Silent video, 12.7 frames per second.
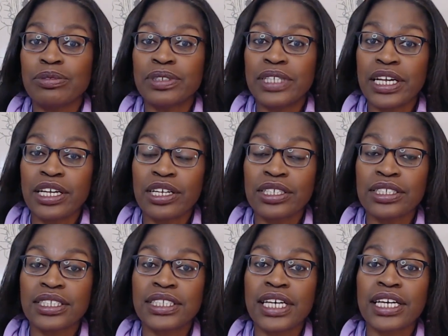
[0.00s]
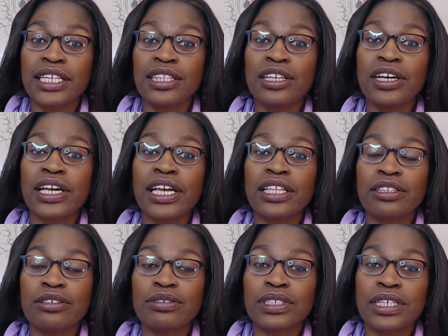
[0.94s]
take a second look at
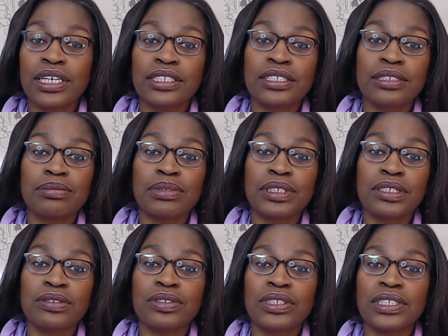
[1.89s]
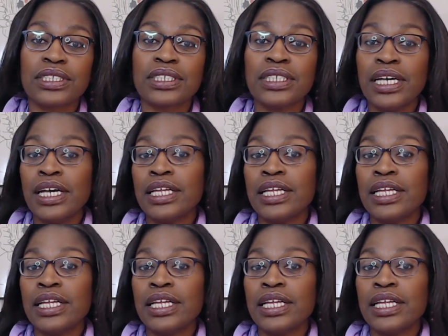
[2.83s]
those custom searches